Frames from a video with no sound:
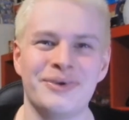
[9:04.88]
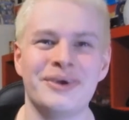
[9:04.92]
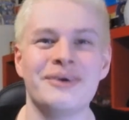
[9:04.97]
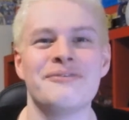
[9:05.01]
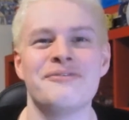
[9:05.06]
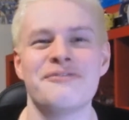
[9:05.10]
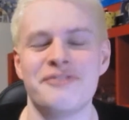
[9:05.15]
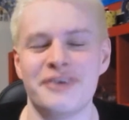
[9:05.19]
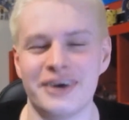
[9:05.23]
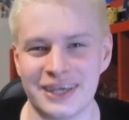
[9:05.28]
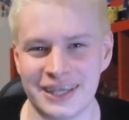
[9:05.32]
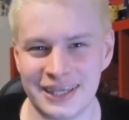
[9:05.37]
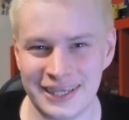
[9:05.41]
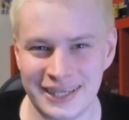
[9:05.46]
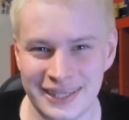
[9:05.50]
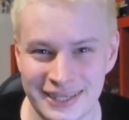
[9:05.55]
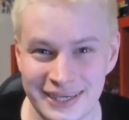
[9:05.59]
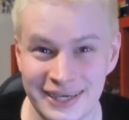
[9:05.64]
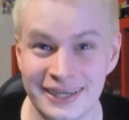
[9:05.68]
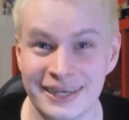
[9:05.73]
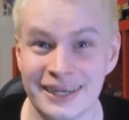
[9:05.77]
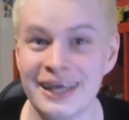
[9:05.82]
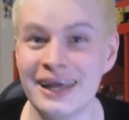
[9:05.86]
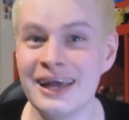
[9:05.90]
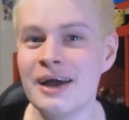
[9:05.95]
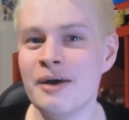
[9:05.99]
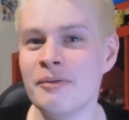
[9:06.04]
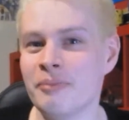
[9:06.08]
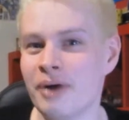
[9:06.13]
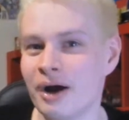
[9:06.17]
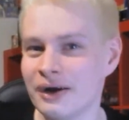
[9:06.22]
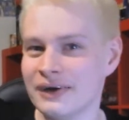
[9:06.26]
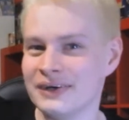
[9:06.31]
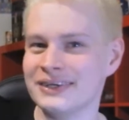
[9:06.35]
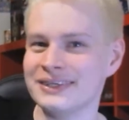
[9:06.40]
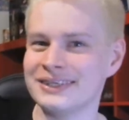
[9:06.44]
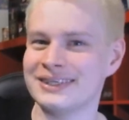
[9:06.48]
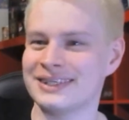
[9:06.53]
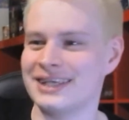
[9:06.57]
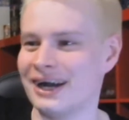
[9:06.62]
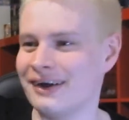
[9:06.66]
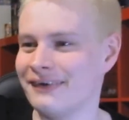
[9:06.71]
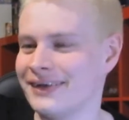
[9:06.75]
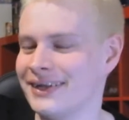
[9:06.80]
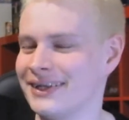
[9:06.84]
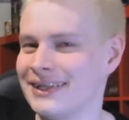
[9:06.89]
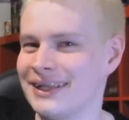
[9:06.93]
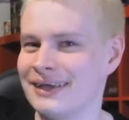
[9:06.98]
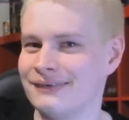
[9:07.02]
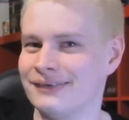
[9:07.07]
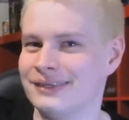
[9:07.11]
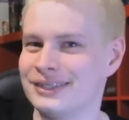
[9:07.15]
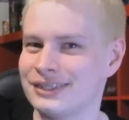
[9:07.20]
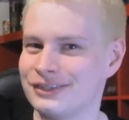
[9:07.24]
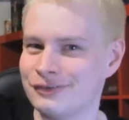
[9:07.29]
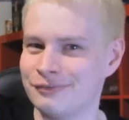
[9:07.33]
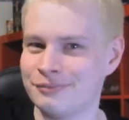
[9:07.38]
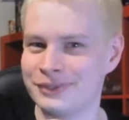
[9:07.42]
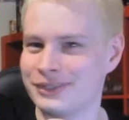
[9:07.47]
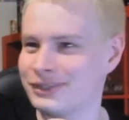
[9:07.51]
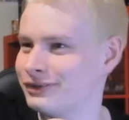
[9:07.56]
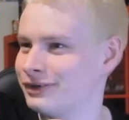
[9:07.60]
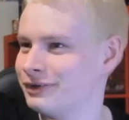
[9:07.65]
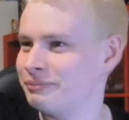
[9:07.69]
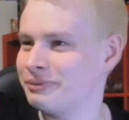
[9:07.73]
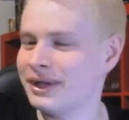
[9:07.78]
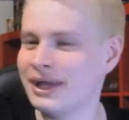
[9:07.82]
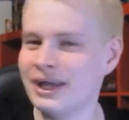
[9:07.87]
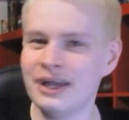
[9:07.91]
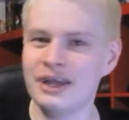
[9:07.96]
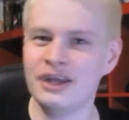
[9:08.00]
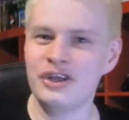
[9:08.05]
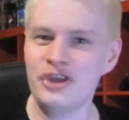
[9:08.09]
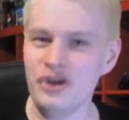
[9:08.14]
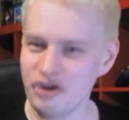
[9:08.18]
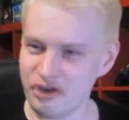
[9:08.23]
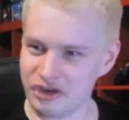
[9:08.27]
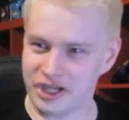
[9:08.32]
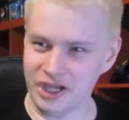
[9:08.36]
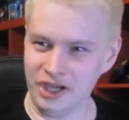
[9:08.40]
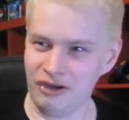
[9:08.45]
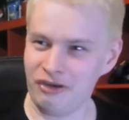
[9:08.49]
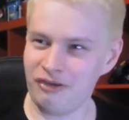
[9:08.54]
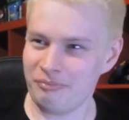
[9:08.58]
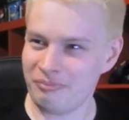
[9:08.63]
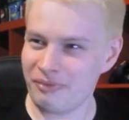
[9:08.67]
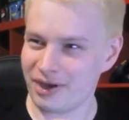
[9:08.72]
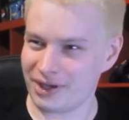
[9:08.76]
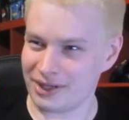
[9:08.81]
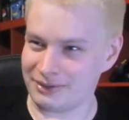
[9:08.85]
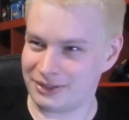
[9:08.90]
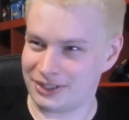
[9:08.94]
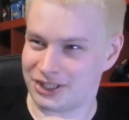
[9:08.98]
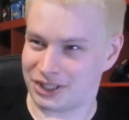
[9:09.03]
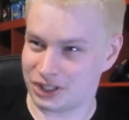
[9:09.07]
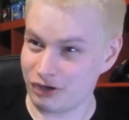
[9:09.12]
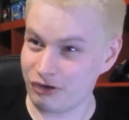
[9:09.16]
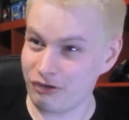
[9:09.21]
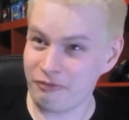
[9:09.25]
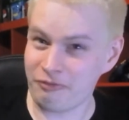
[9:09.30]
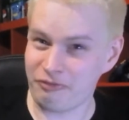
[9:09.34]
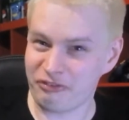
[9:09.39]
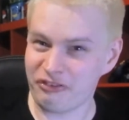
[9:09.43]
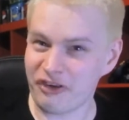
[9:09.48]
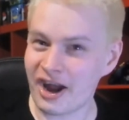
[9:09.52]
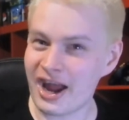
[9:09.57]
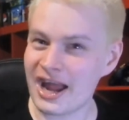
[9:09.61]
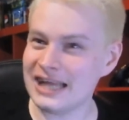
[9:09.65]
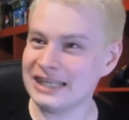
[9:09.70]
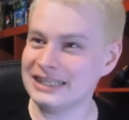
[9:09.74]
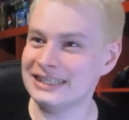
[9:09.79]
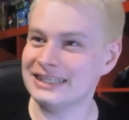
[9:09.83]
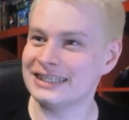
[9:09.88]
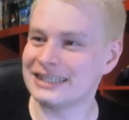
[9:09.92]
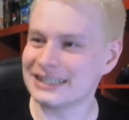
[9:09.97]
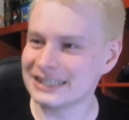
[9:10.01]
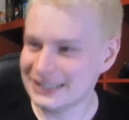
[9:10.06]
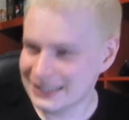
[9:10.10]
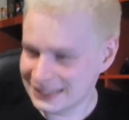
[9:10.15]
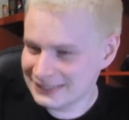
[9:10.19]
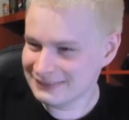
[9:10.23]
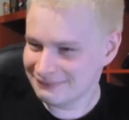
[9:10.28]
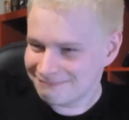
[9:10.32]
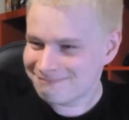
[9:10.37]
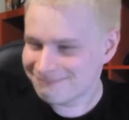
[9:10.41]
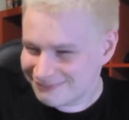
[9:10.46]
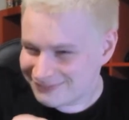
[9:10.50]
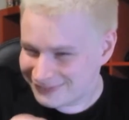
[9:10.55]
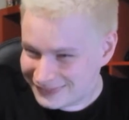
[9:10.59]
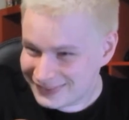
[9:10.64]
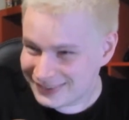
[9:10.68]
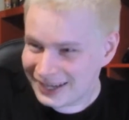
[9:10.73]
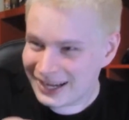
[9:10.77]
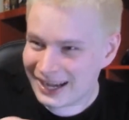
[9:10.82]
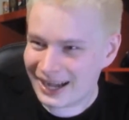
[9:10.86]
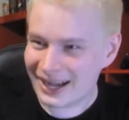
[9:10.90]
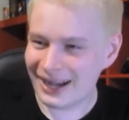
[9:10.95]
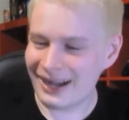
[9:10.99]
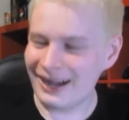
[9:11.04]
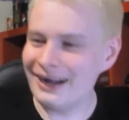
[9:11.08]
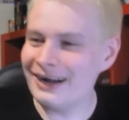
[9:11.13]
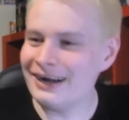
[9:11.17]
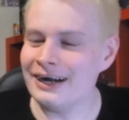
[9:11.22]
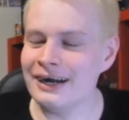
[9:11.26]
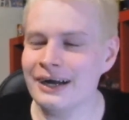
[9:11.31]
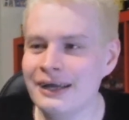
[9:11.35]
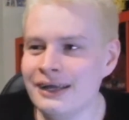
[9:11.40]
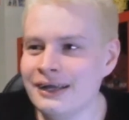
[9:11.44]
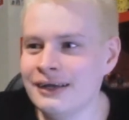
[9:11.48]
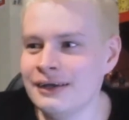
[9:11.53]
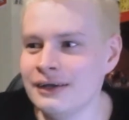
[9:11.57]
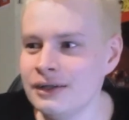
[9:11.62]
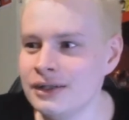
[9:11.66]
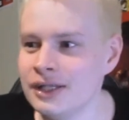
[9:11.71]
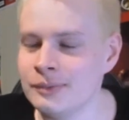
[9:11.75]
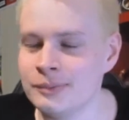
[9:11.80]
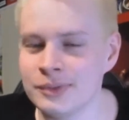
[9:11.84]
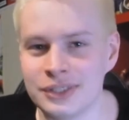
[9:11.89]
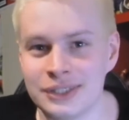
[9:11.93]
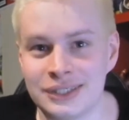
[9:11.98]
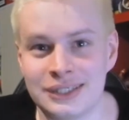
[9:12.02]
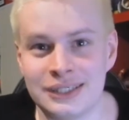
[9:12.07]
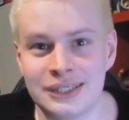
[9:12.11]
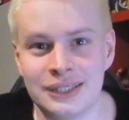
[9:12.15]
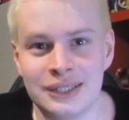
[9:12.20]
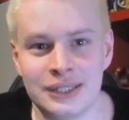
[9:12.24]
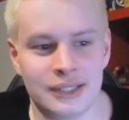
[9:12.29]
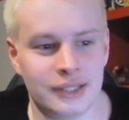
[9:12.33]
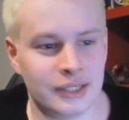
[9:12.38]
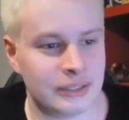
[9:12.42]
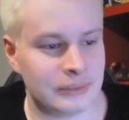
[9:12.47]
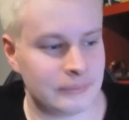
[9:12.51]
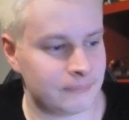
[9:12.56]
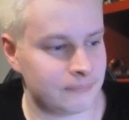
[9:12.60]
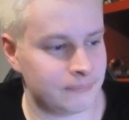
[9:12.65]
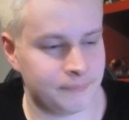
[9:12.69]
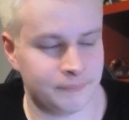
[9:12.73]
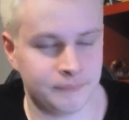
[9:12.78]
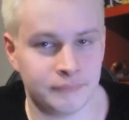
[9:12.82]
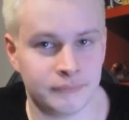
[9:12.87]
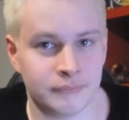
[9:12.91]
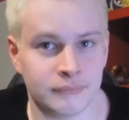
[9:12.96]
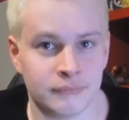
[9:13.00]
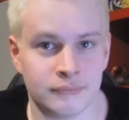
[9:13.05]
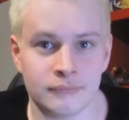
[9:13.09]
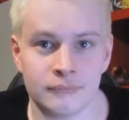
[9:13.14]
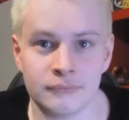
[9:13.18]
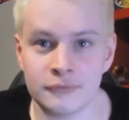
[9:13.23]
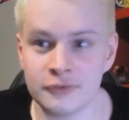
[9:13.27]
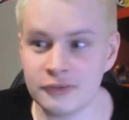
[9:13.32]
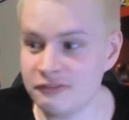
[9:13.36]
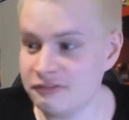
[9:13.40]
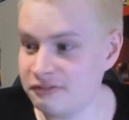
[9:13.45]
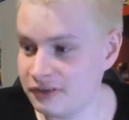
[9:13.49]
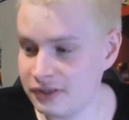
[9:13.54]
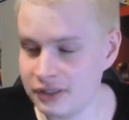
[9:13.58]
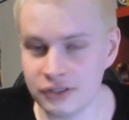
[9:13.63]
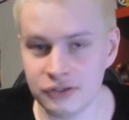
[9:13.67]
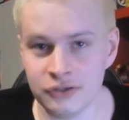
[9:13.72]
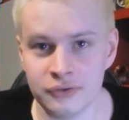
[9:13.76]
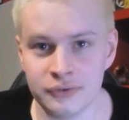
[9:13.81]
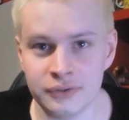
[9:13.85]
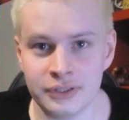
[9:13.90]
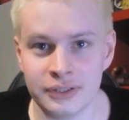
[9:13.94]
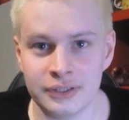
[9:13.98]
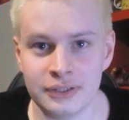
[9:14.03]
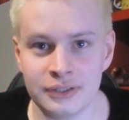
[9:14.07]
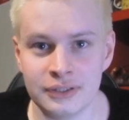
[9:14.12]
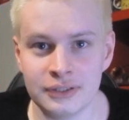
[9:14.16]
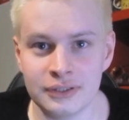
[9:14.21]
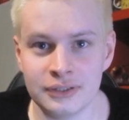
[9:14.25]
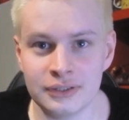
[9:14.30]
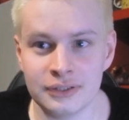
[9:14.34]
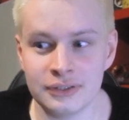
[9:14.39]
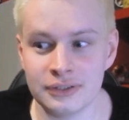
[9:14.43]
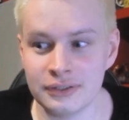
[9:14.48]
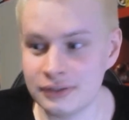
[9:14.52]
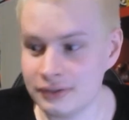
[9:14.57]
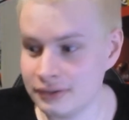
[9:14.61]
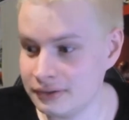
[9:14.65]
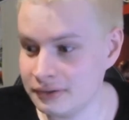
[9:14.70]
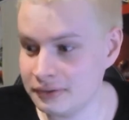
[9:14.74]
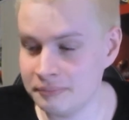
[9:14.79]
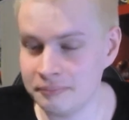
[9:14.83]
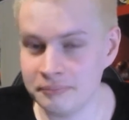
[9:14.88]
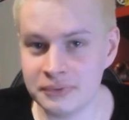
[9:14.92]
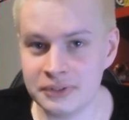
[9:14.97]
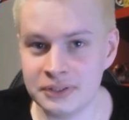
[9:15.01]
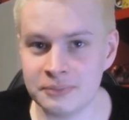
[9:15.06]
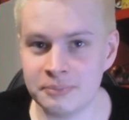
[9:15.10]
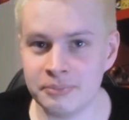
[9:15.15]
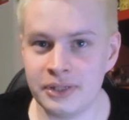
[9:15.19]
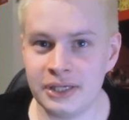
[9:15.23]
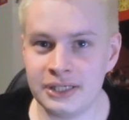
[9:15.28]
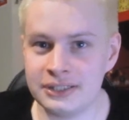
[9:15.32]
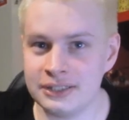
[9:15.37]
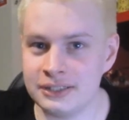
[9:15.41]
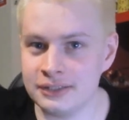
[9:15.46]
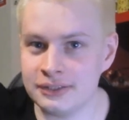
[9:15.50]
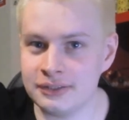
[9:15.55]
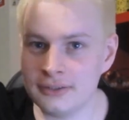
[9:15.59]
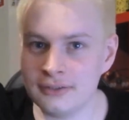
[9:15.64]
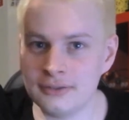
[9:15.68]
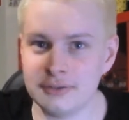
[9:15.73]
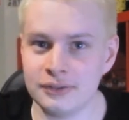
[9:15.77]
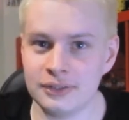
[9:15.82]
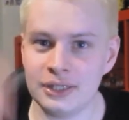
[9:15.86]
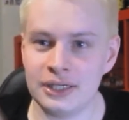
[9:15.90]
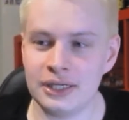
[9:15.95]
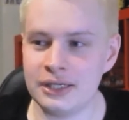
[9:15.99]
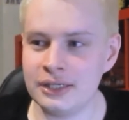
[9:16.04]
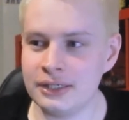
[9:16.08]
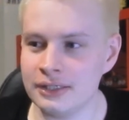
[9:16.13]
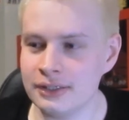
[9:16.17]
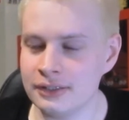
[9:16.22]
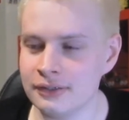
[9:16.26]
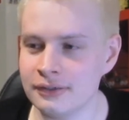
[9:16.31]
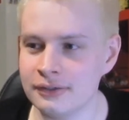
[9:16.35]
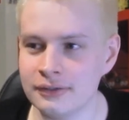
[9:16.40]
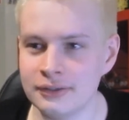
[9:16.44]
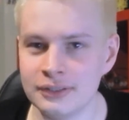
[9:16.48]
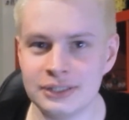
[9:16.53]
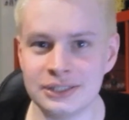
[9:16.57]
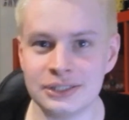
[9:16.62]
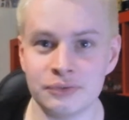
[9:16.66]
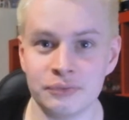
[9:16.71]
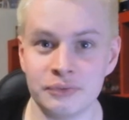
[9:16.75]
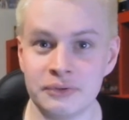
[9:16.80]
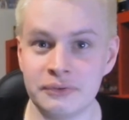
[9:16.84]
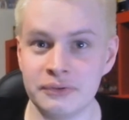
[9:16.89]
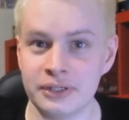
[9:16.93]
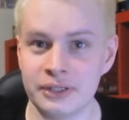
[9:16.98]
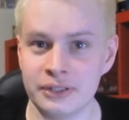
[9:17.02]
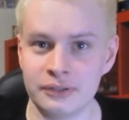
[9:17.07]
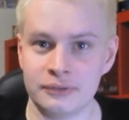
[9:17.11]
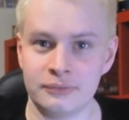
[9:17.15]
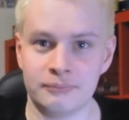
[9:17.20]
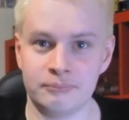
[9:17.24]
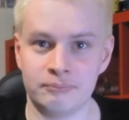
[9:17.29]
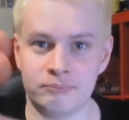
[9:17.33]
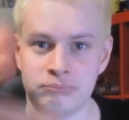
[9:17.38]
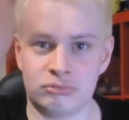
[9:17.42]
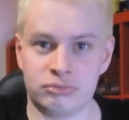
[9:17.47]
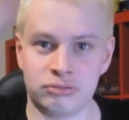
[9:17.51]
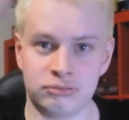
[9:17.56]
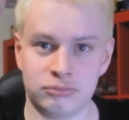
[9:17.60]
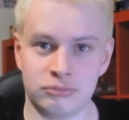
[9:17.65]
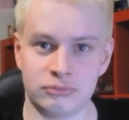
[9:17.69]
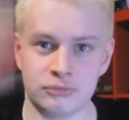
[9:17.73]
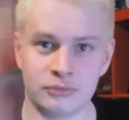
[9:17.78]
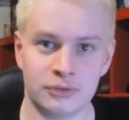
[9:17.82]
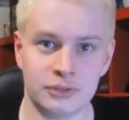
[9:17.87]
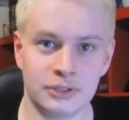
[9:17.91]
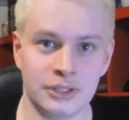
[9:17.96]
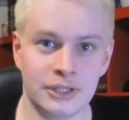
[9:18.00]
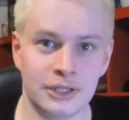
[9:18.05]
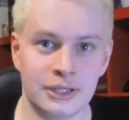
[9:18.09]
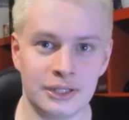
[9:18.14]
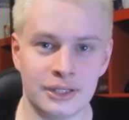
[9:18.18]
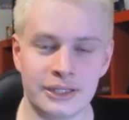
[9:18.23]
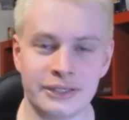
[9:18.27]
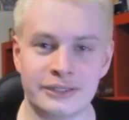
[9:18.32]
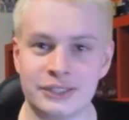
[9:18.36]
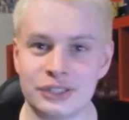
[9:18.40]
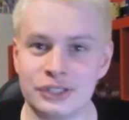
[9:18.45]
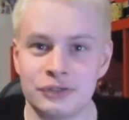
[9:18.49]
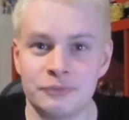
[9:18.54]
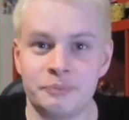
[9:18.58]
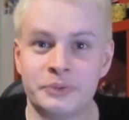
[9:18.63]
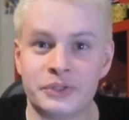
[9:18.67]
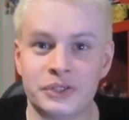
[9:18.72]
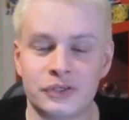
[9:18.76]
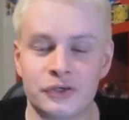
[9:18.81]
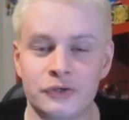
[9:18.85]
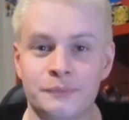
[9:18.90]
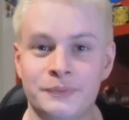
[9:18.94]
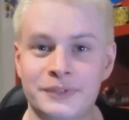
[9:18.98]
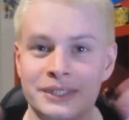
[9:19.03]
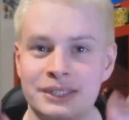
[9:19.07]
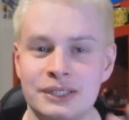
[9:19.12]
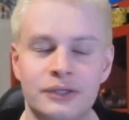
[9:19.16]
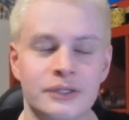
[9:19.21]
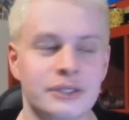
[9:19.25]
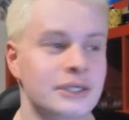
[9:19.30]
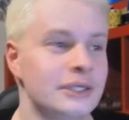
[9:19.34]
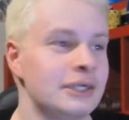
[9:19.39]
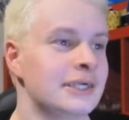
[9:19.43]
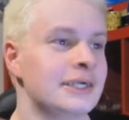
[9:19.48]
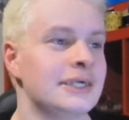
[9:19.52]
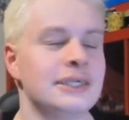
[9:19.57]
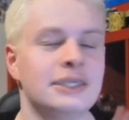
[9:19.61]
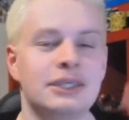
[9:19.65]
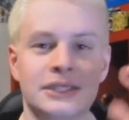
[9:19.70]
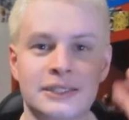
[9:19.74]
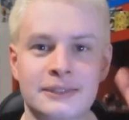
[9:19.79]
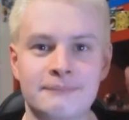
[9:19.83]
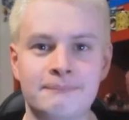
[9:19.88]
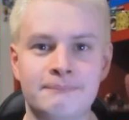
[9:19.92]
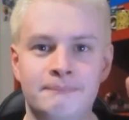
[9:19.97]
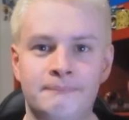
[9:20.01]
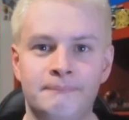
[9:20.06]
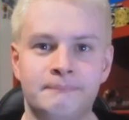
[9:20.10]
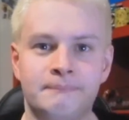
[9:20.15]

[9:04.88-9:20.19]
a real fucking gun. Mario's going in there with a super scope. You killed my 2 friends! Duh! Lemmy's just sitting there like, fuck you doing? Piece of plastic. Get out of here. Here's a real gun. Like, super scopes are not just...